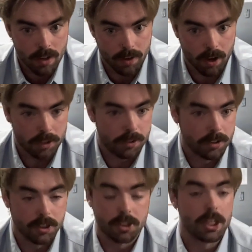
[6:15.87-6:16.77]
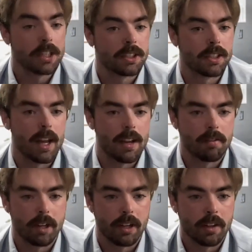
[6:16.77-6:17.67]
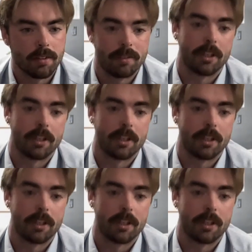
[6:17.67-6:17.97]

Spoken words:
The author suggests that if we